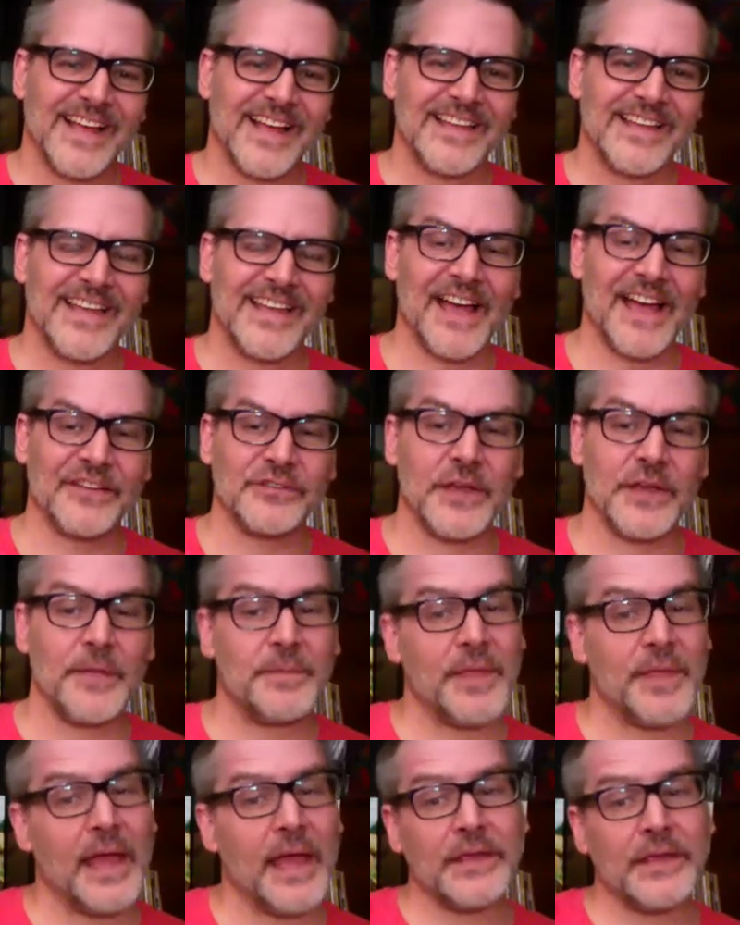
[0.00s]
Yes, and
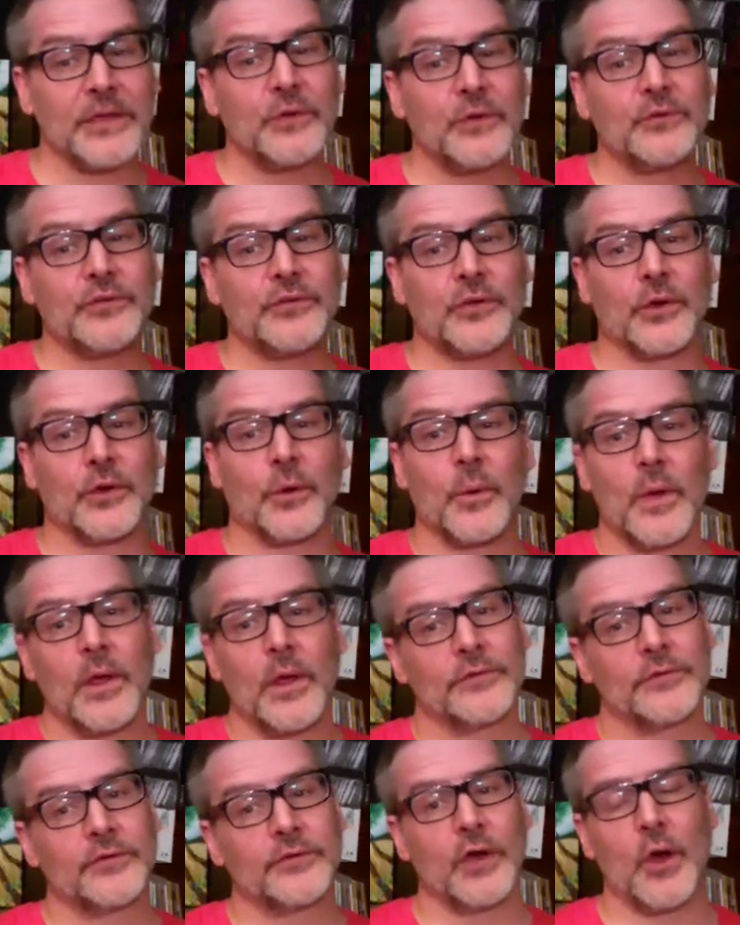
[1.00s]
thank you too.
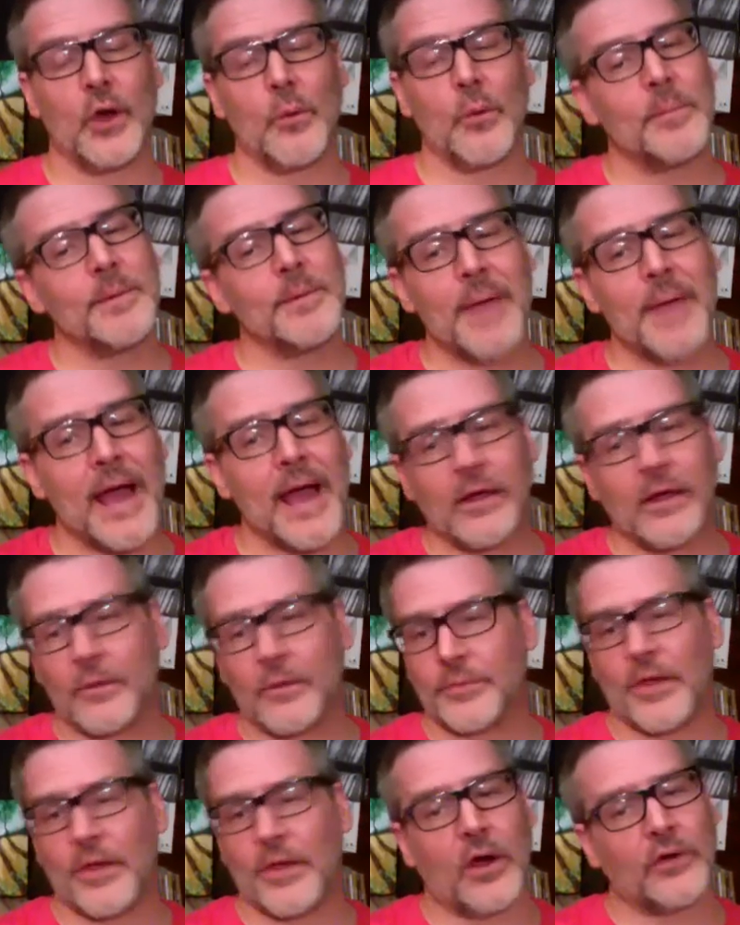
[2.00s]
So we'll be back on
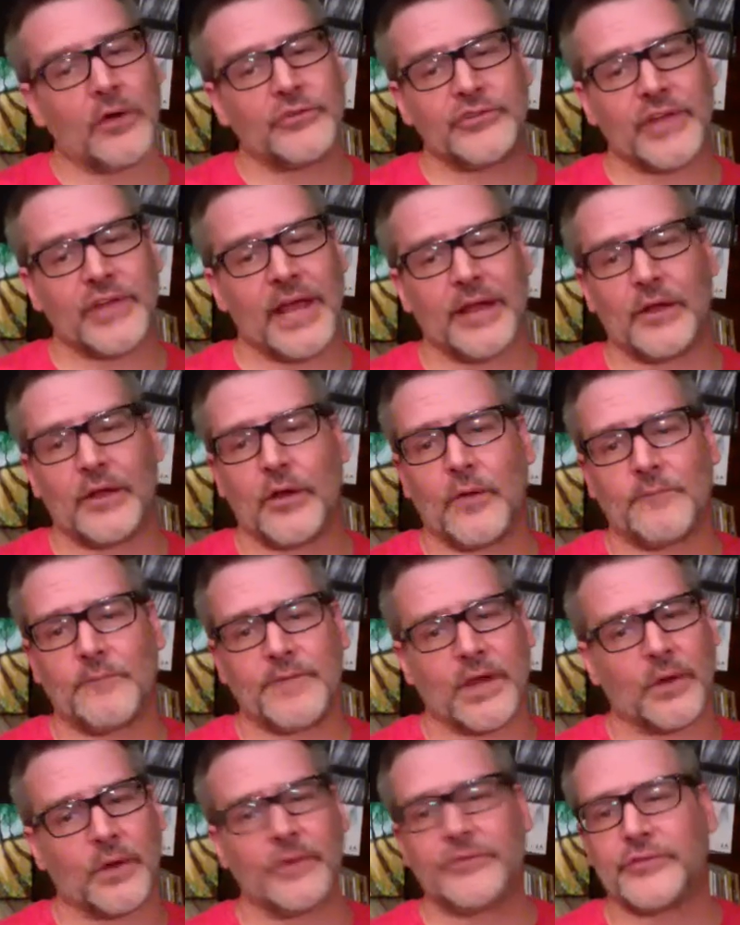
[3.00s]
the Art Channel
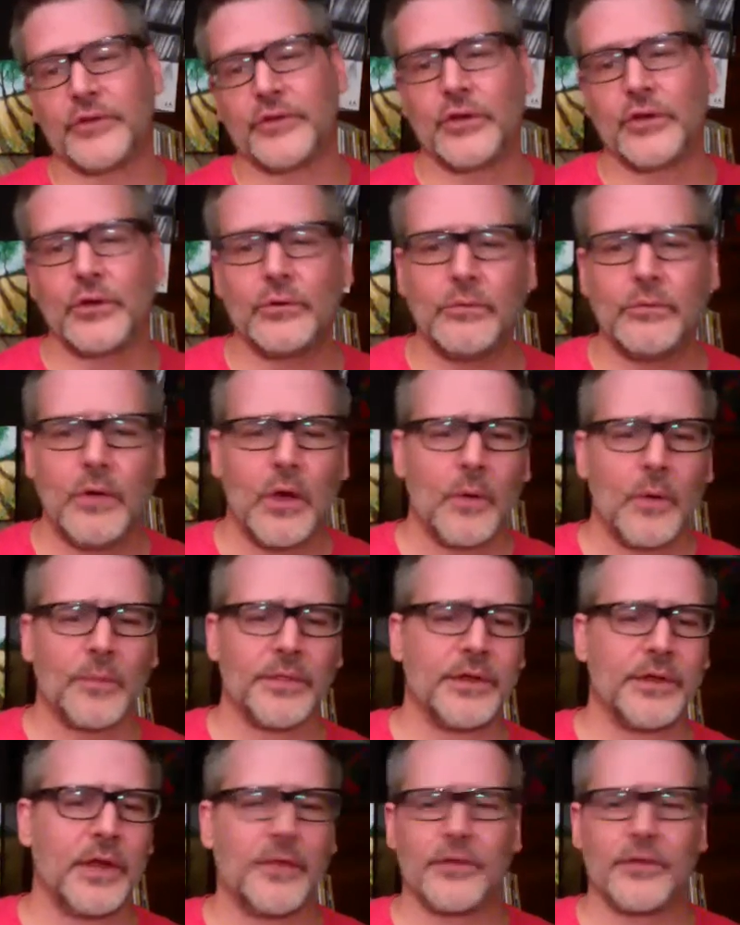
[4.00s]
very soon with
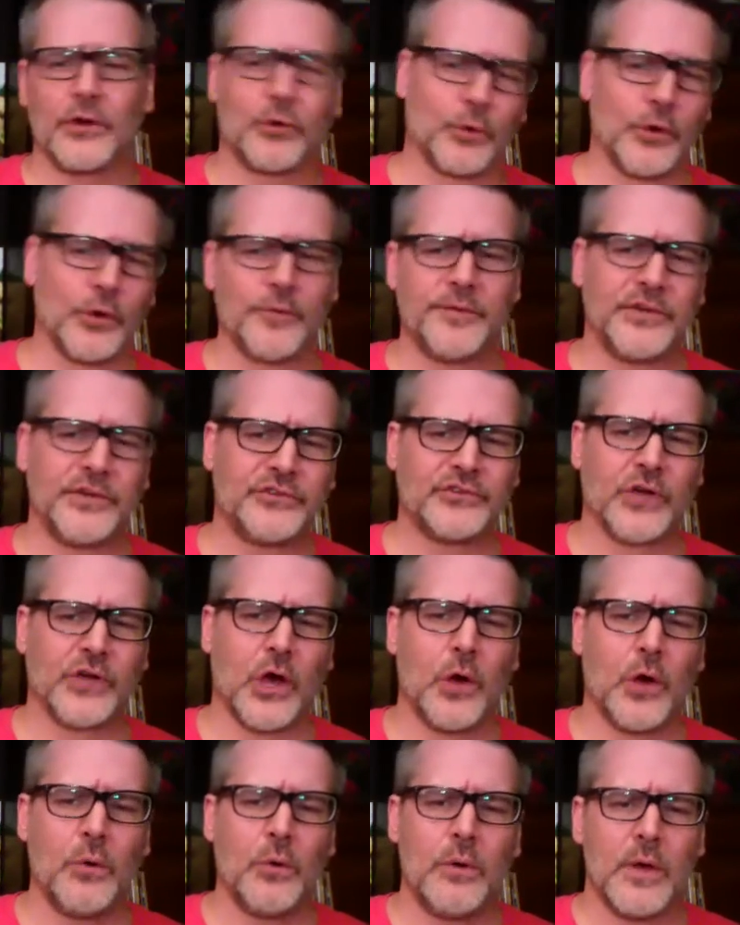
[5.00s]
another groovy
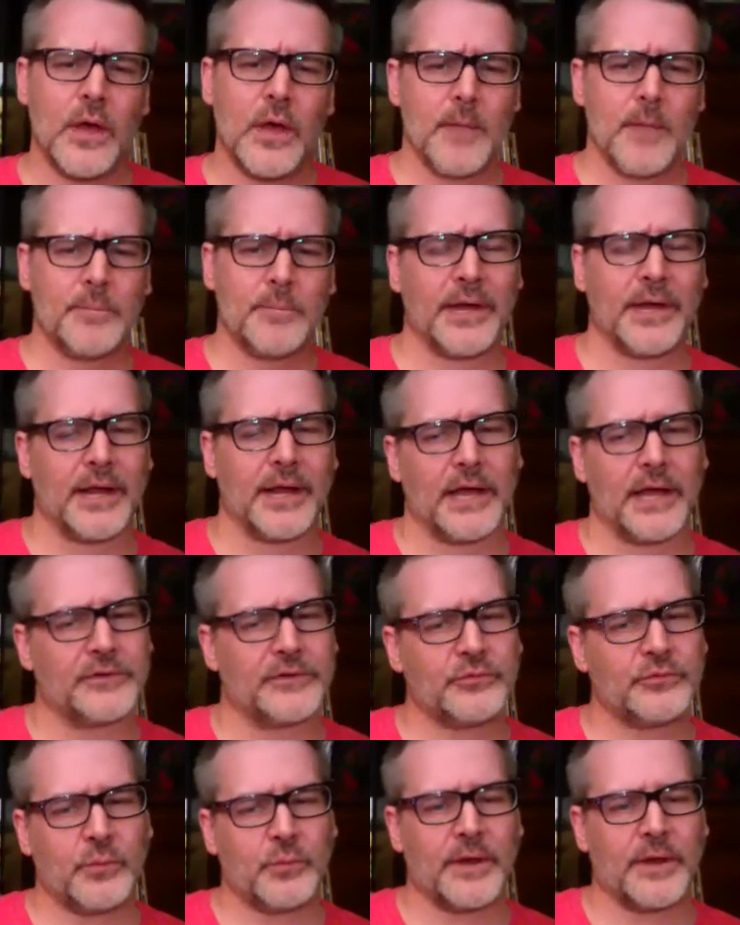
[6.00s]
show. But I
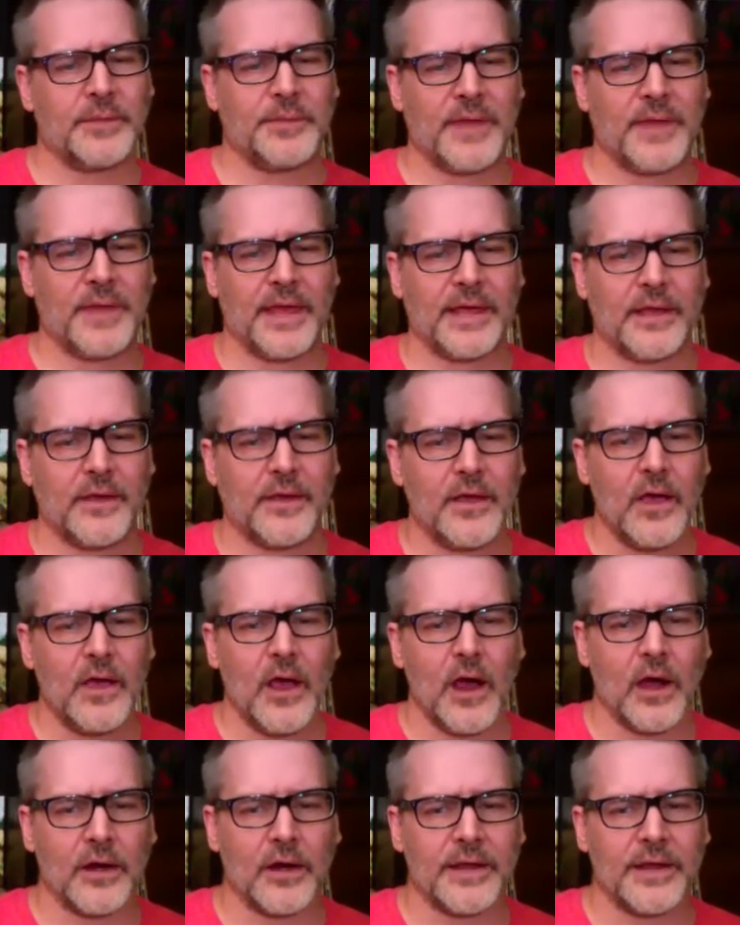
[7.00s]
just want to thank
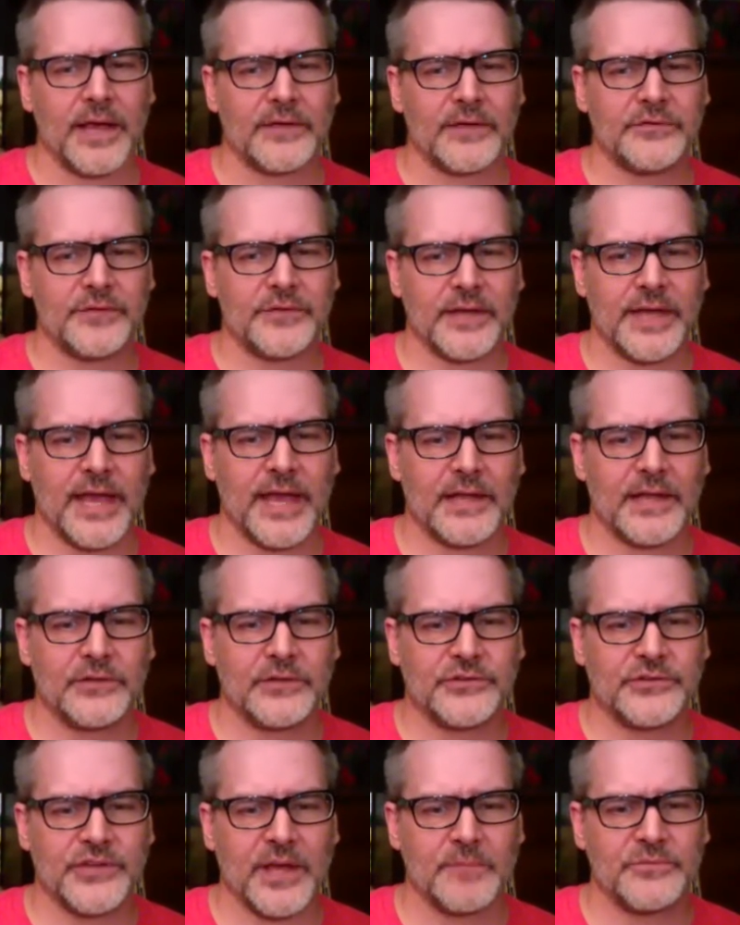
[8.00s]
our guest again,
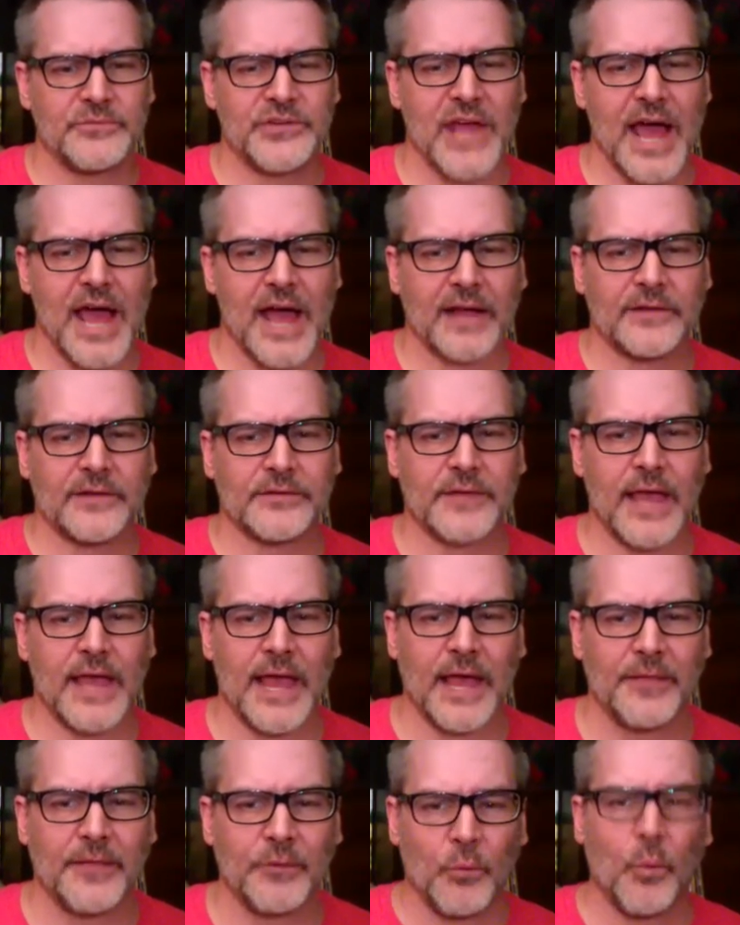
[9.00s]
Gemm Jaxx,
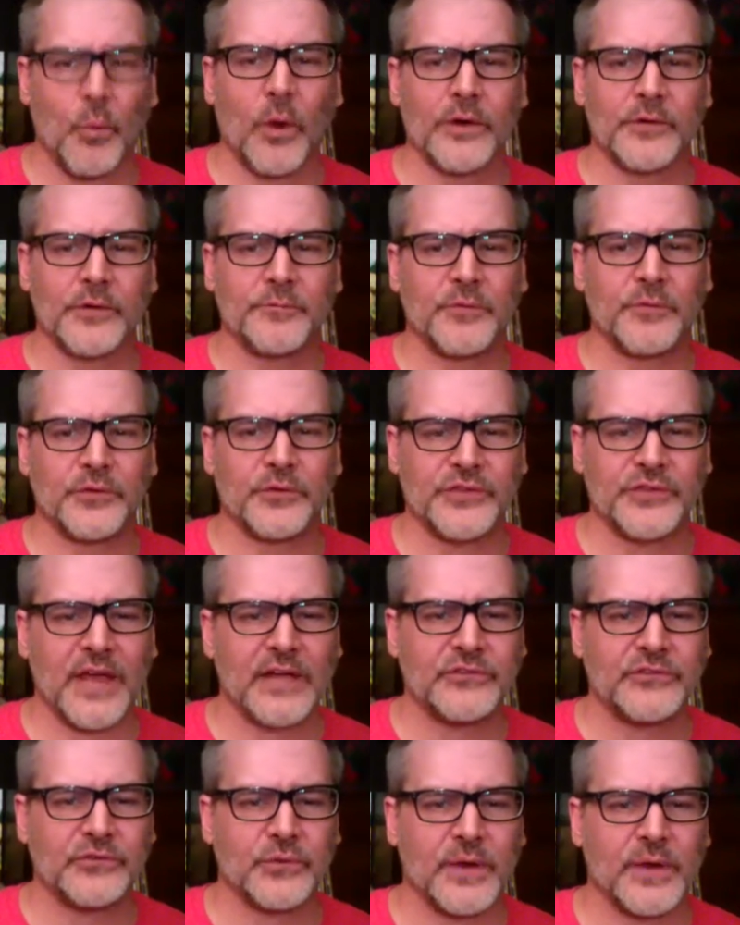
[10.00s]
and the wonderful
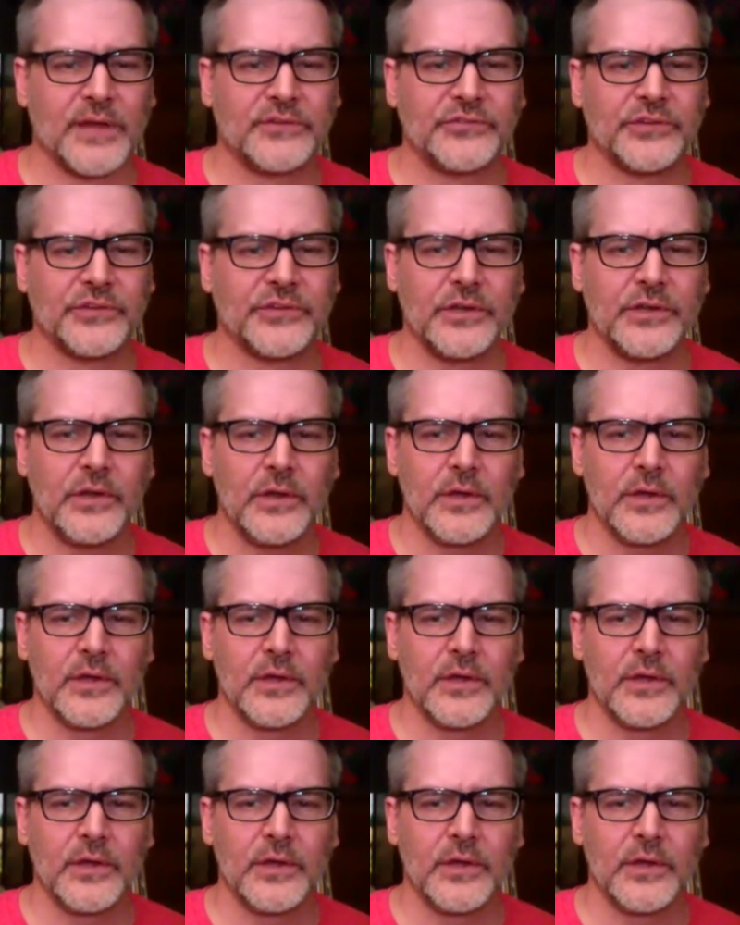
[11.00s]
saturation.